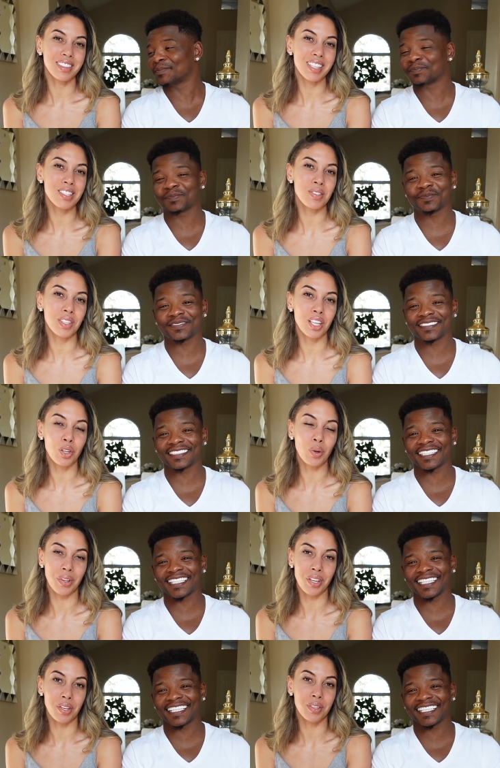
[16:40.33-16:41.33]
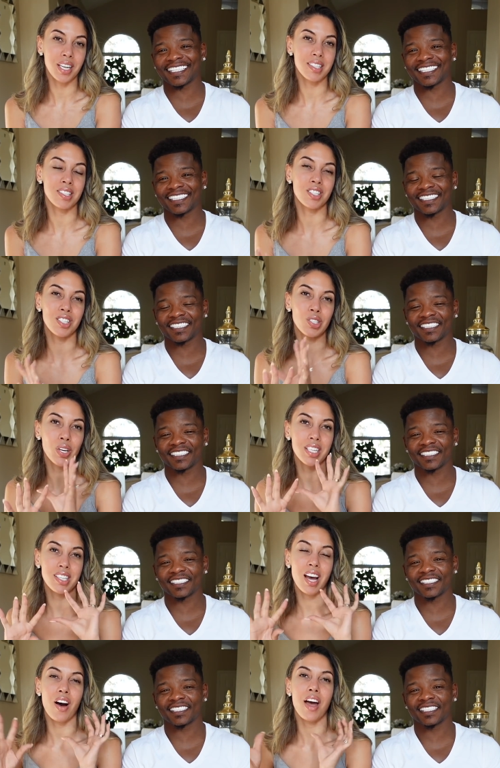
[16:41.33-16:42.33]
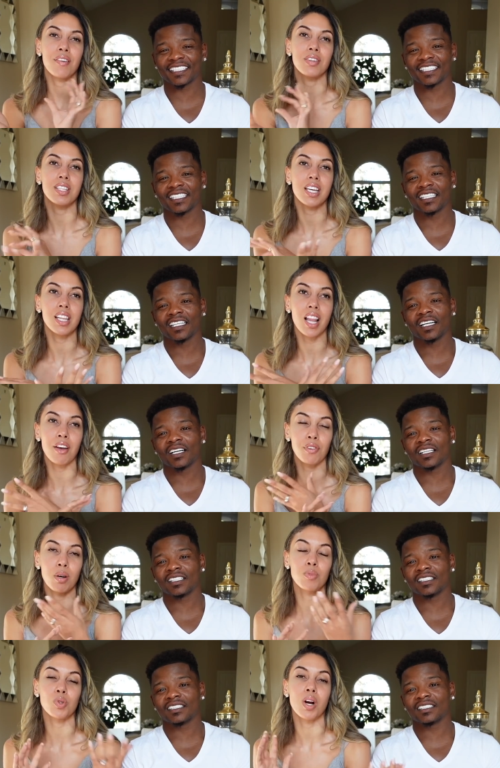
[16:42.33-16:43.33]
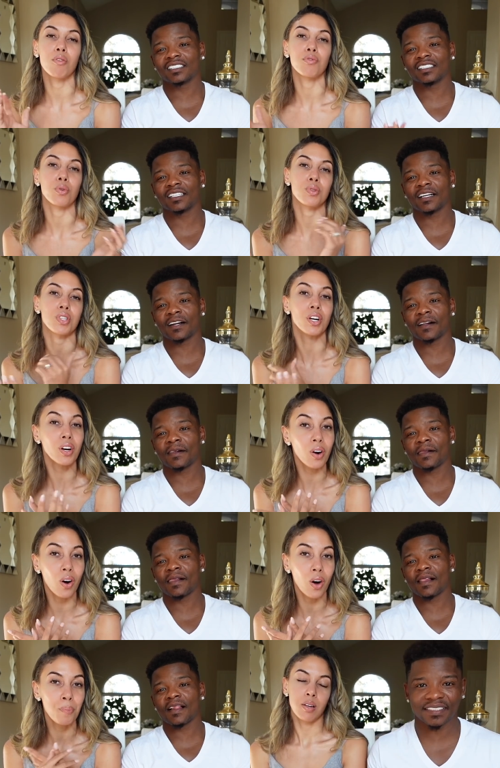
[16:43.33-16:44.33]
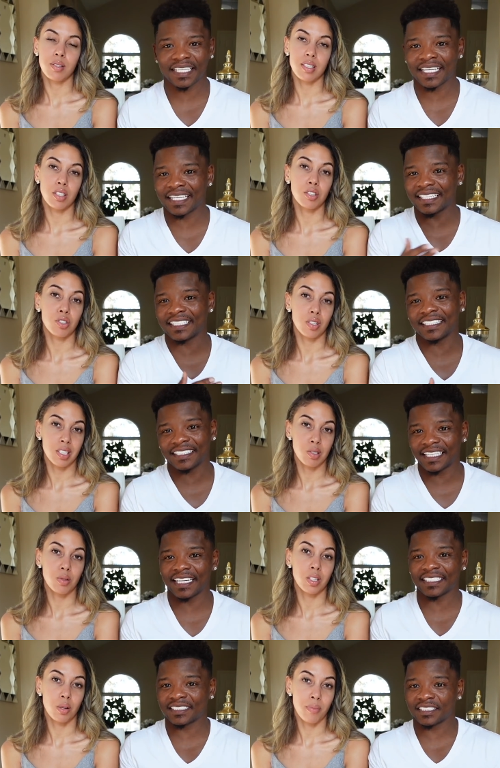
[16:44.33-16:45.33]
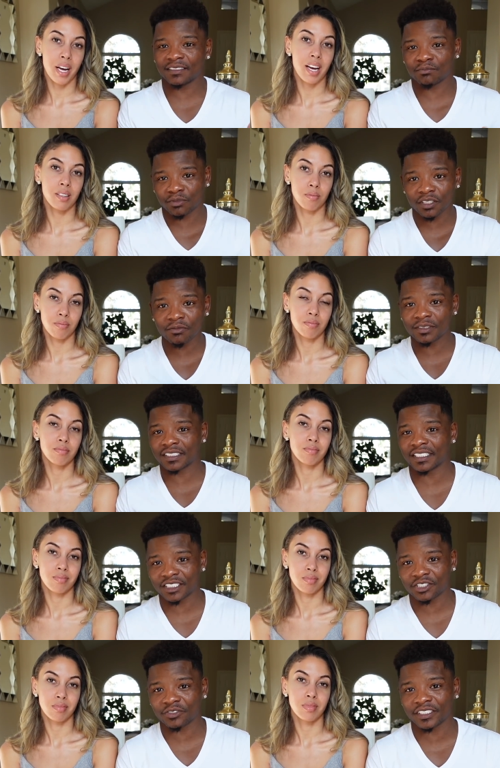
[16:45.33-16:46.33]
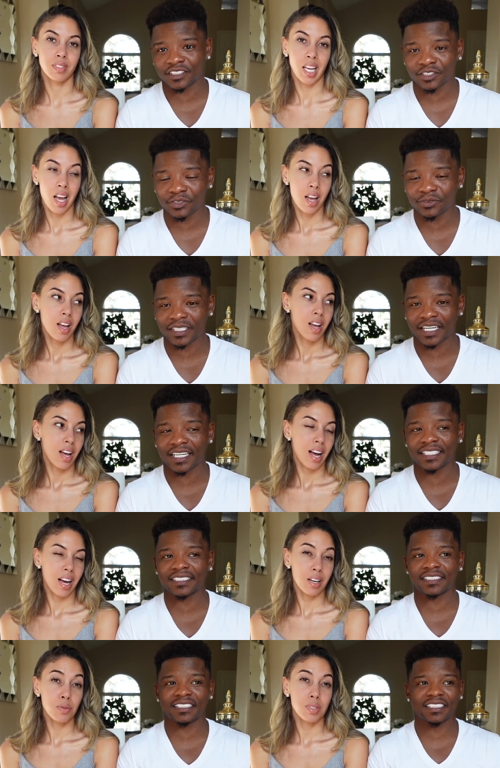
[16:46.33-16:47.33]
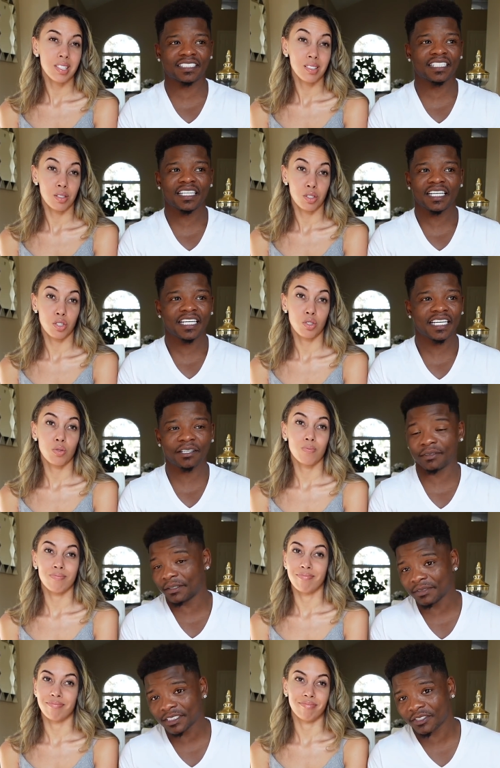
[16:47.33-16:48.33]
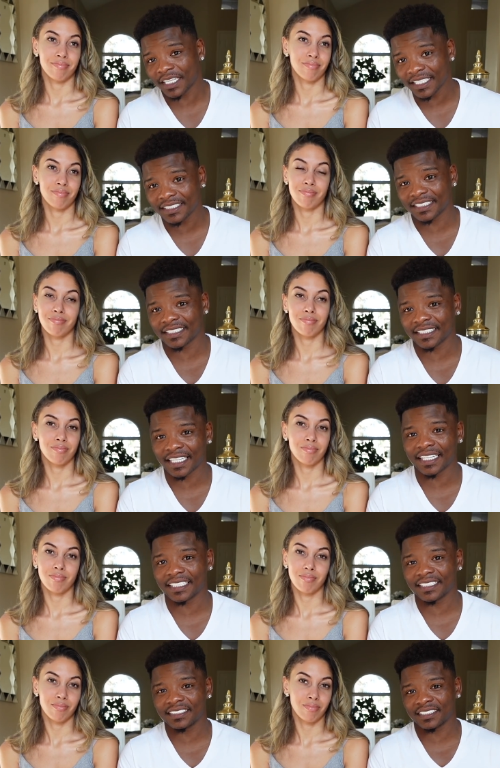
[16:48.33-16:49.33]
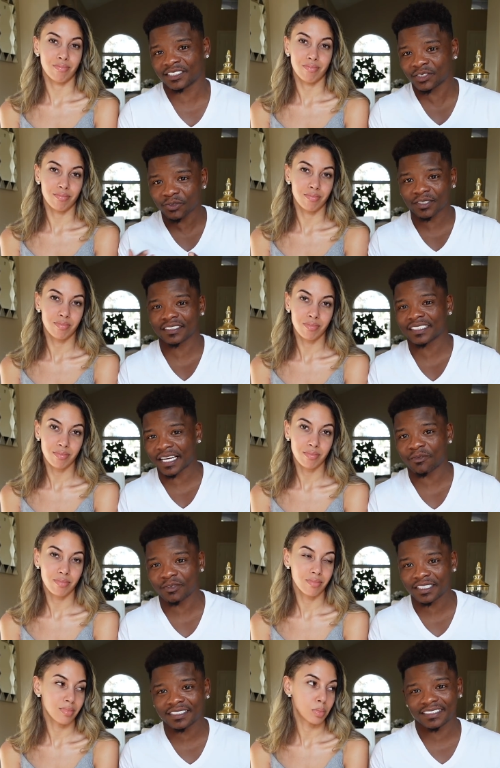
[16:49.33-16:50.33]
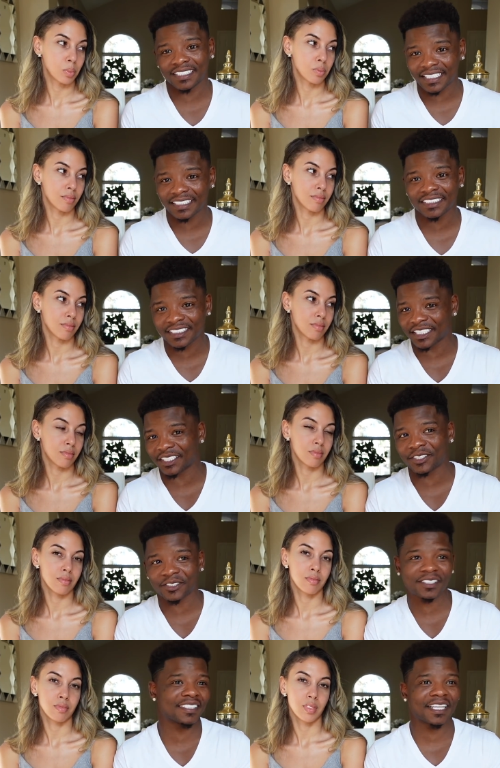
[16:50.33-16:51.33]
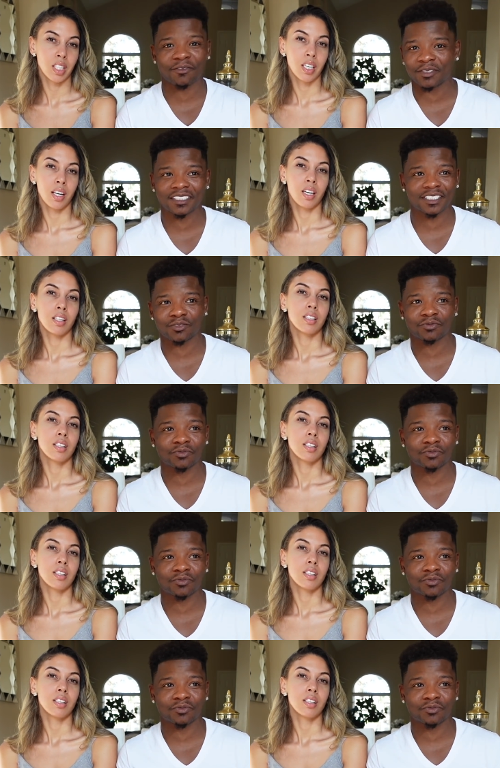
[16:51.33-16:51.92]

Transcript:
Speaker 1: That's really cool though, because it's just crazy how everything in life comes around full circle. I was and in the streets yes, really Brooke was in
Speaker 2: the streets too, guys. I was in the streets. It, it, was crazy, like the stories that we tell each other and that we just